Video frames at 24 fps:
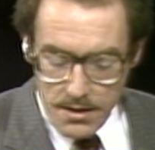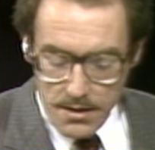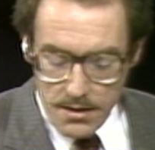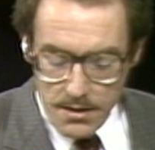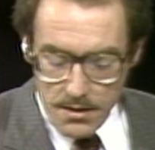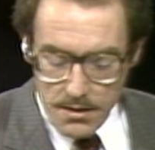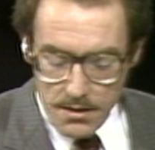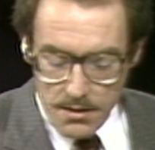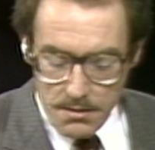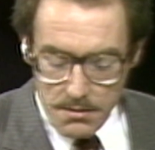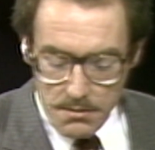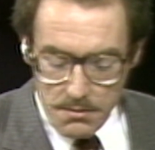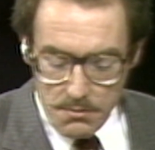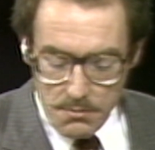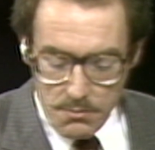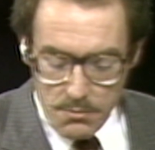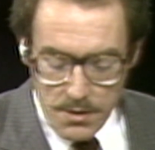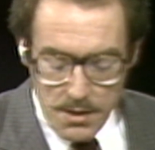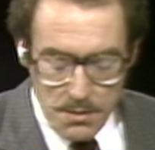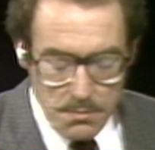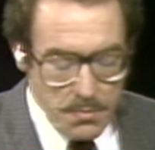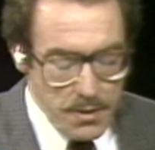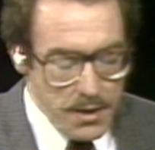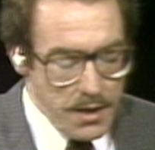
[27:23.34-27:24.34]

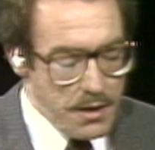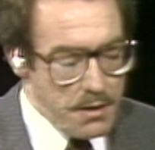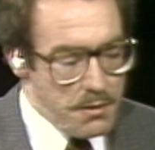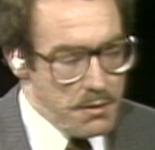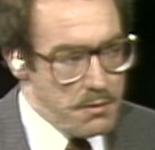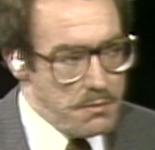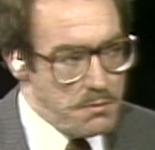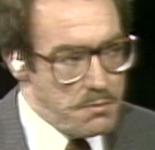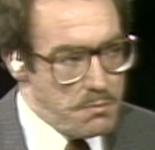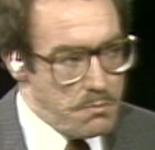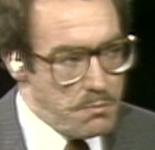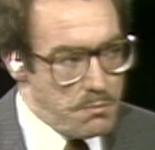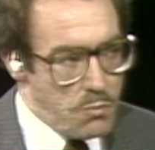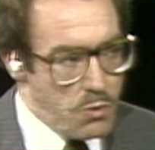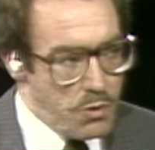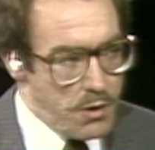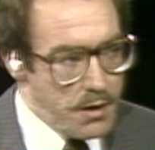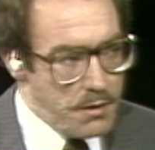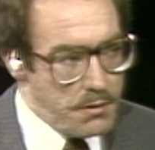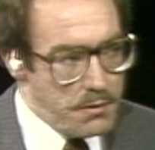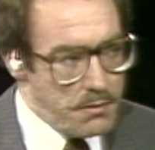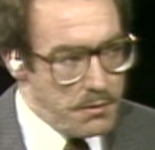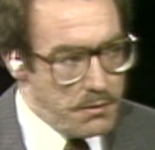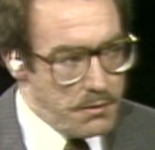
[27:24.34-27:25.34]
would it be
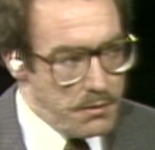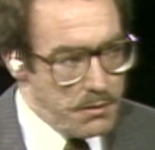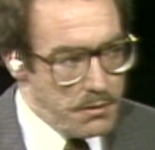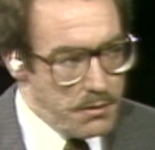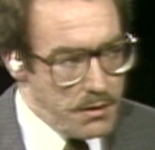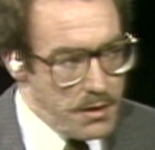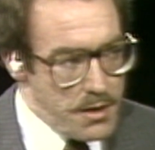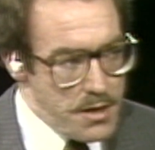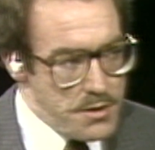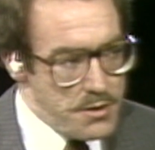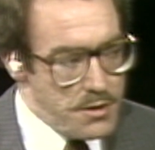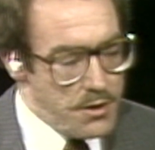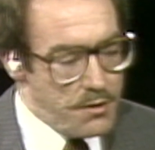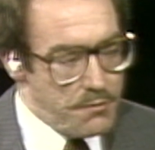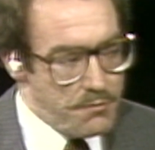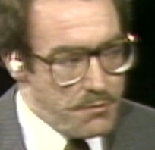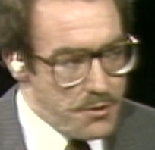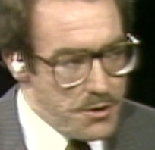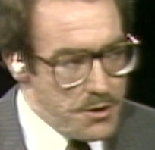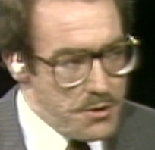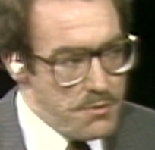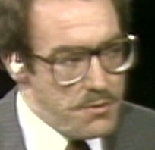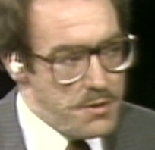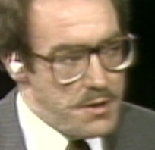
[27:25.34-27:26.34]
more easier
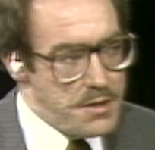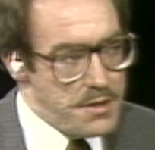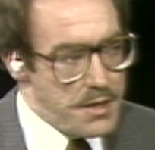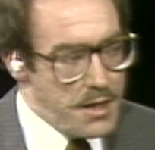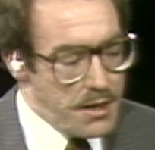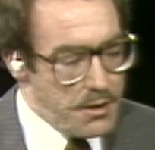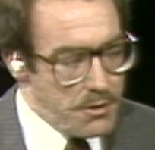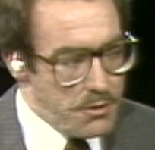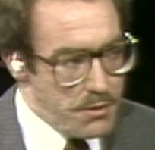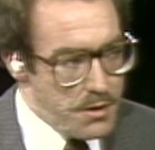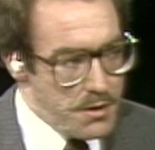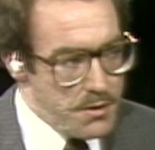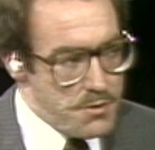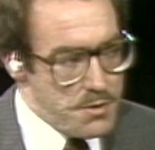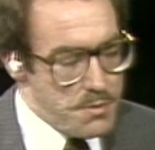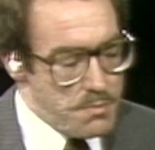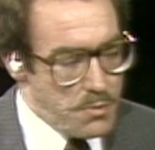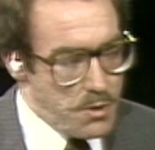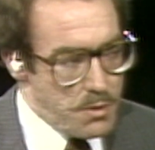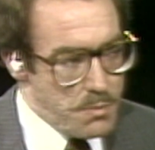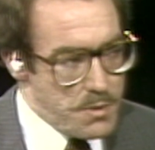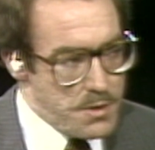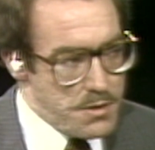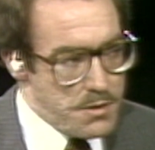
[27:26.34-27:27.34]
for you to take or other
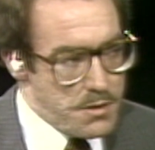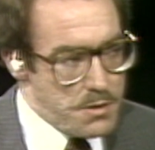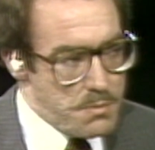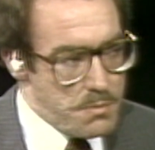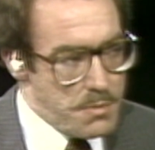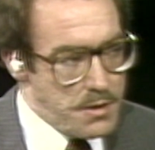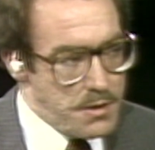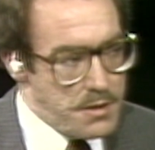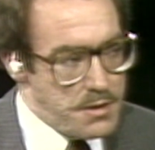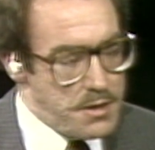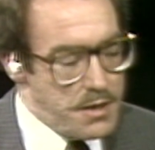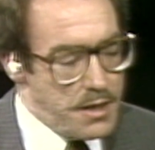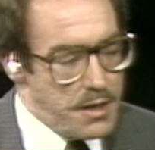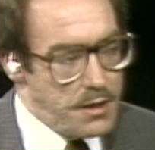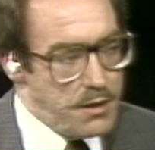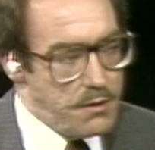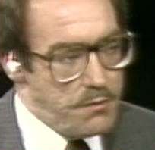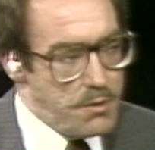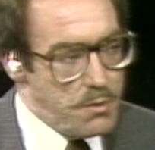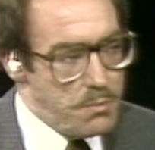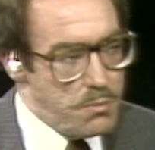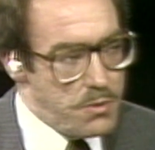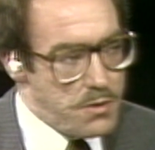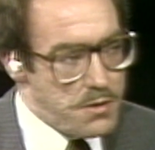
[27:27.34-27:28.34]
small businessmen to take
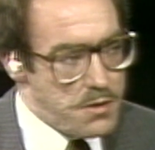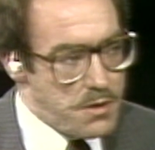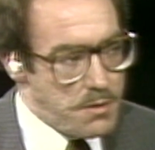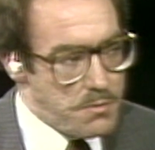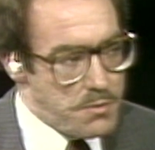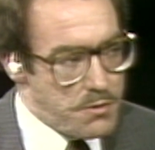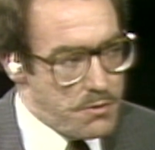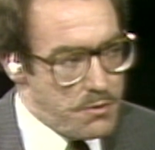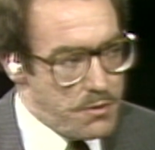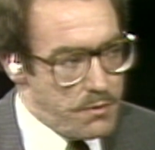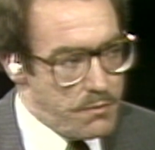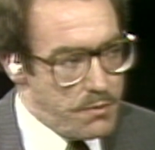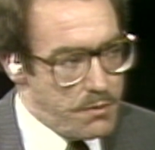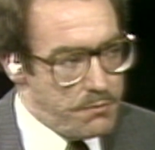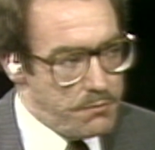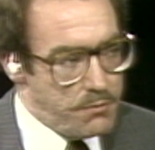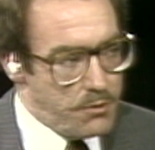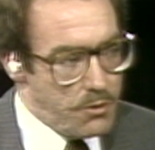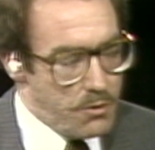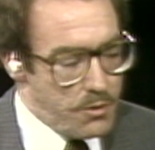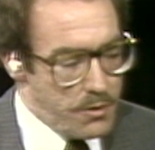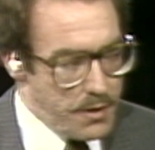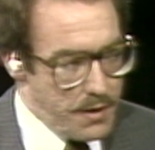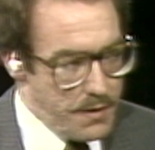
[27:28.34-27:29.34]
if you put some sort of a
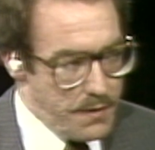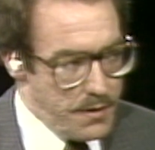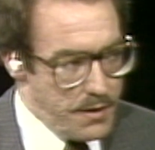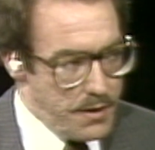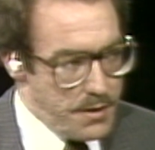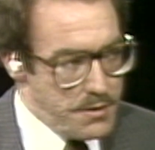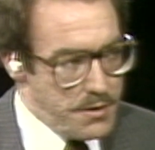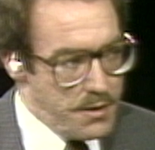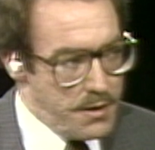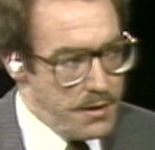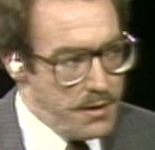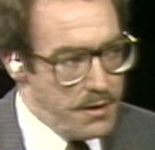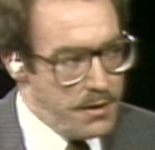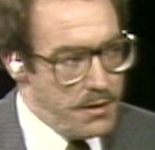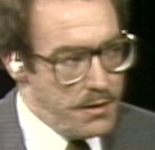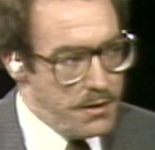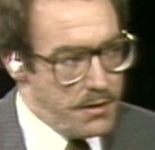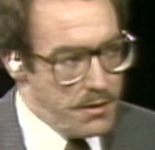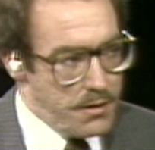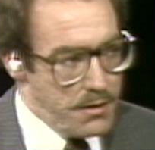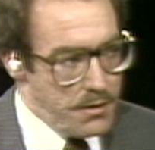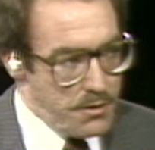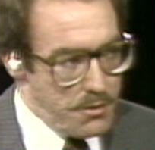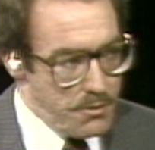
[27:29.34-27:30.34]
floor in this?
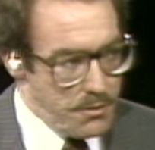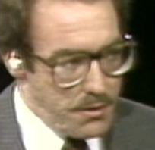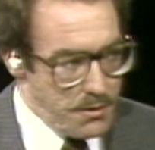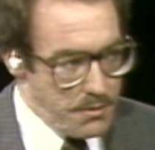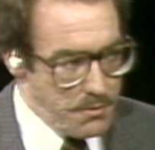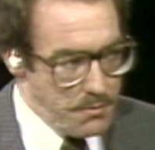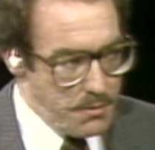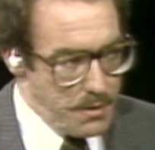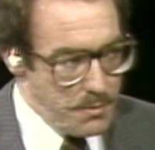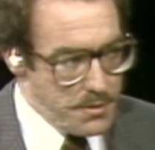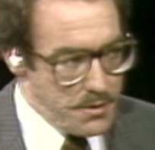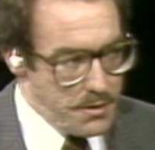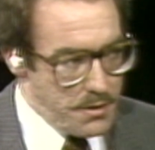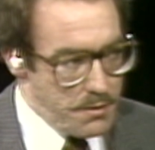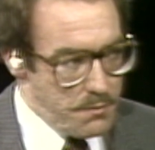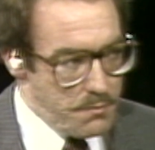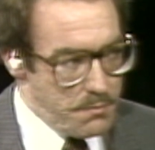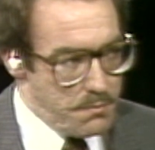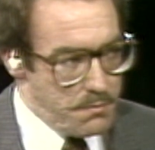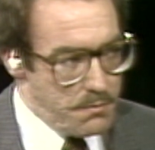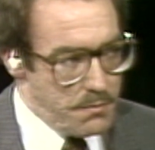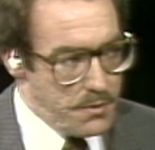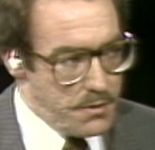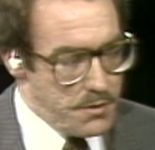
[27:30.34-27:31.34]
You heard
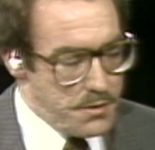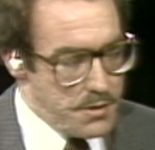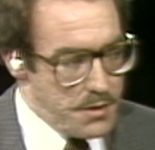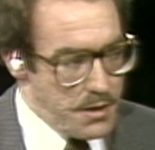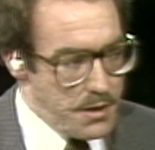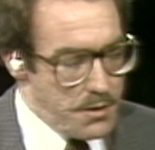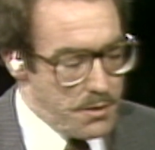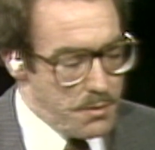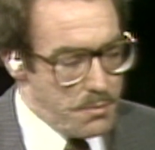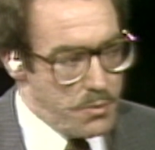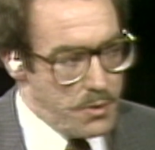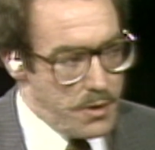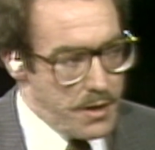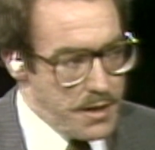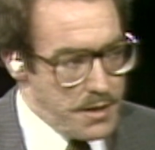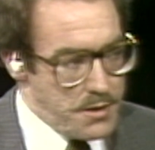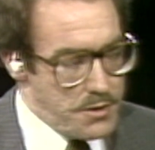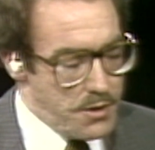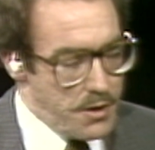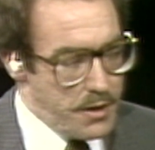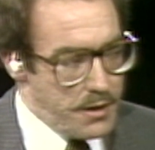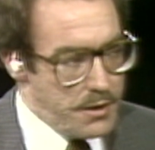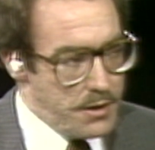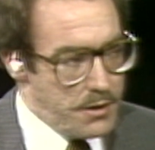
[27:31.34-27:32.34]
Representative Senator Bray
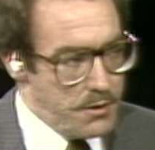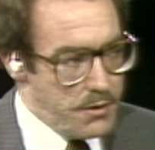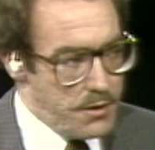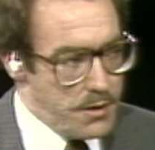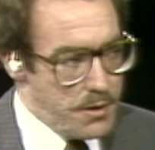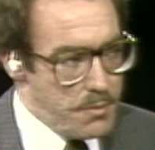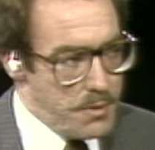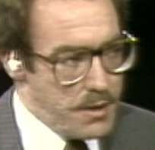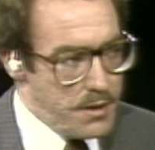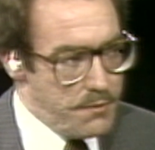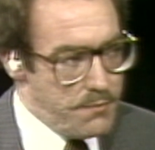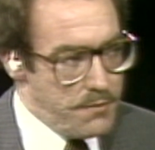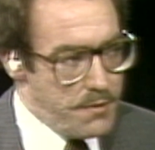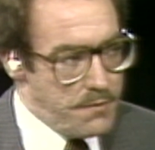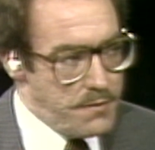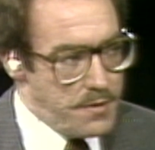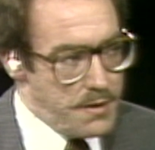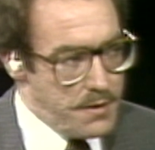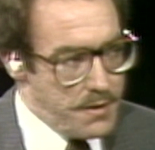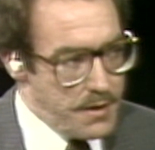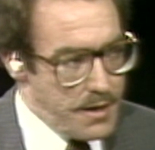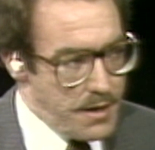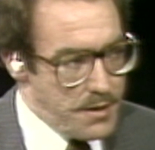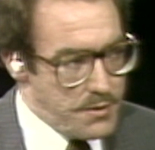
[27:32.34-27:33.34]
talking earlier about a
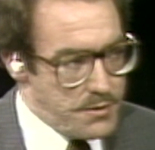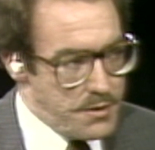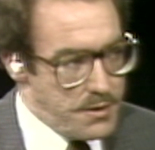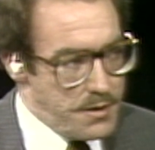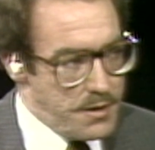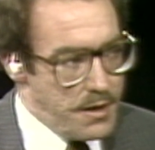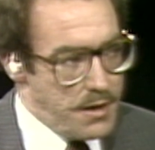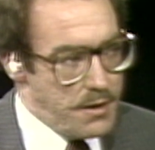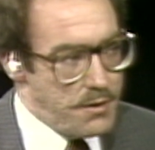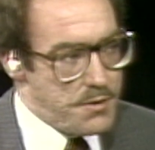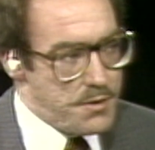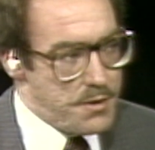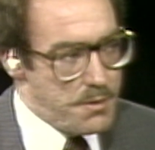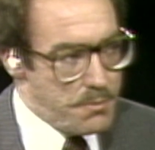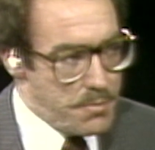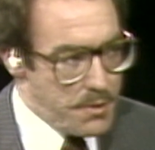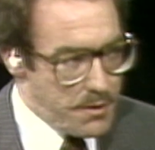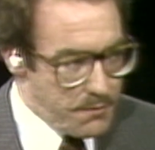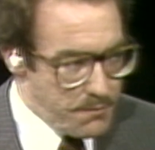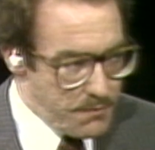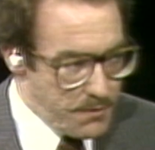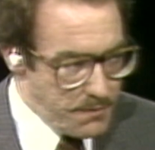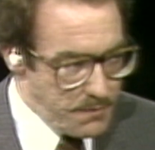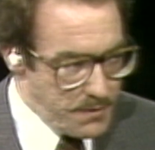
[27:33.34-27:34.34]
$50,000,
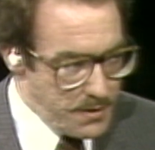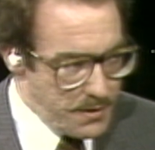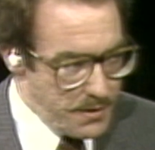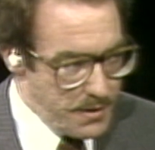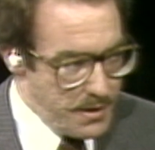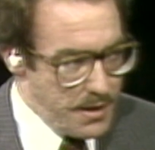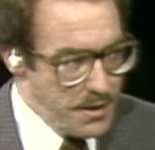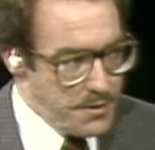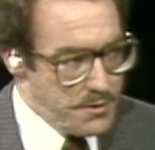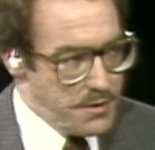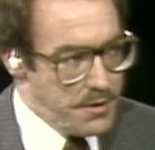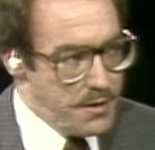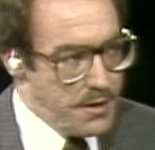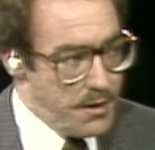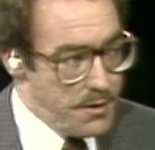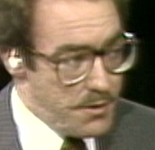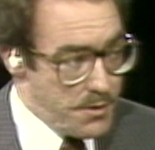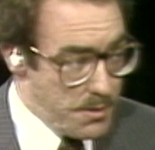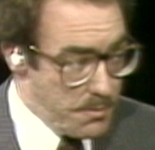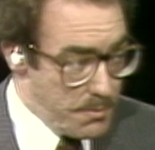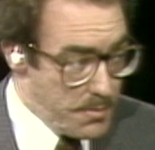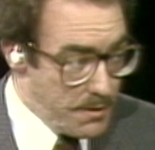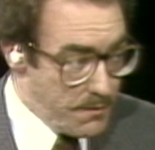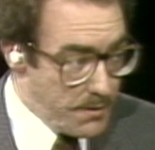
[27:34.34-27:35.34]
above
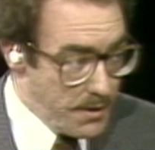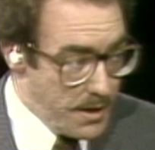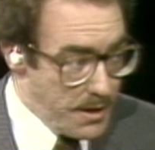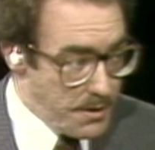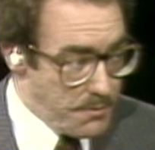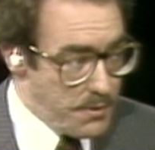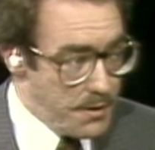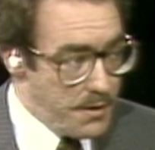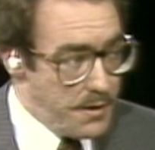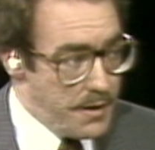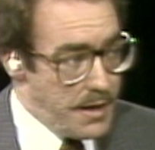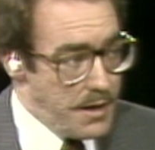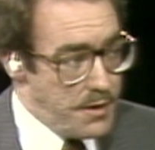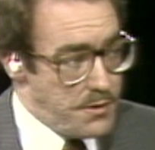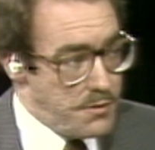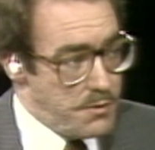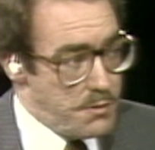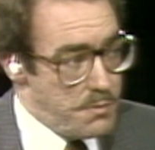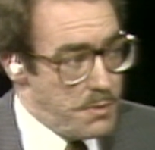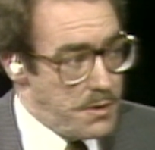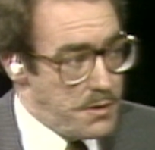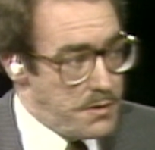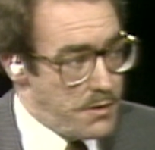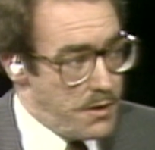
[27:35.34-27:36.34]
$50,000, above $100,000
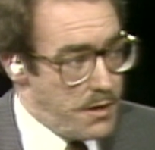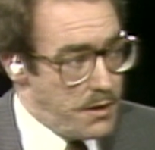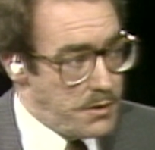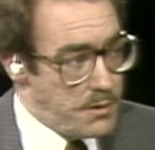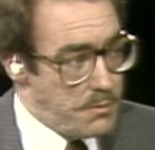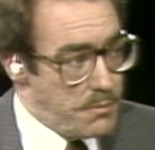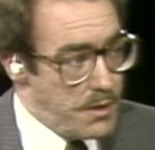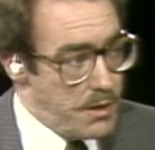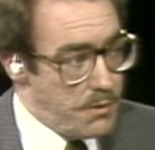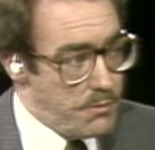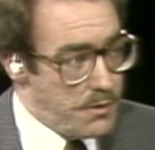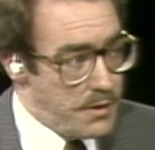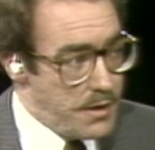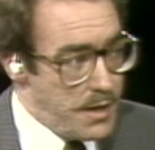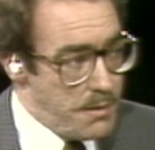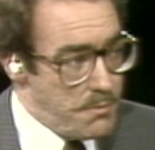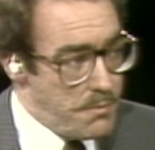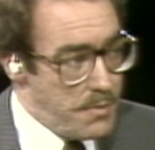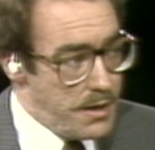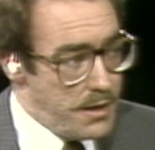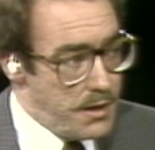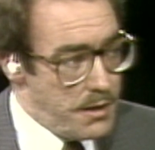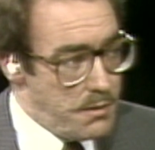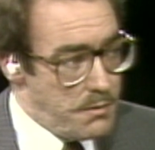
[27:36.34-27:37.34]
has been talked about. Would
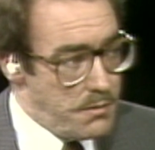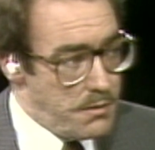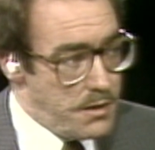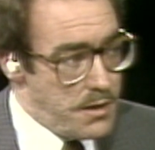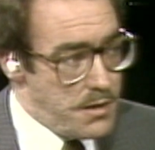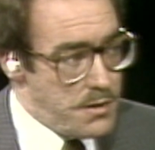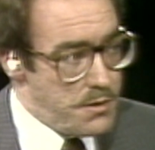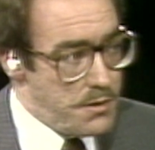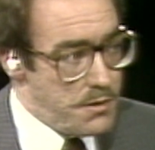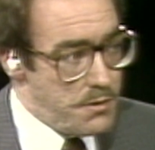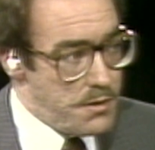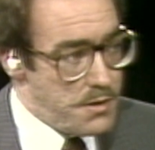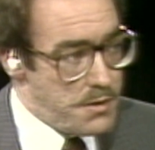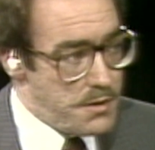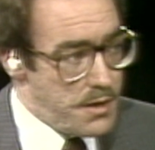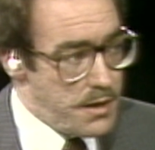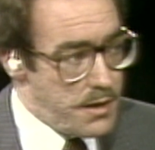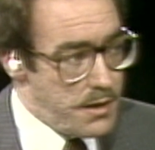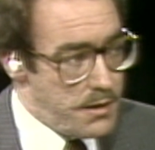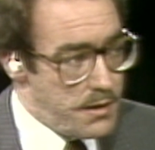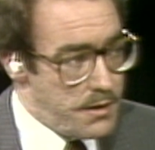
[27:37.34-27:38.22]
that make it easier to take?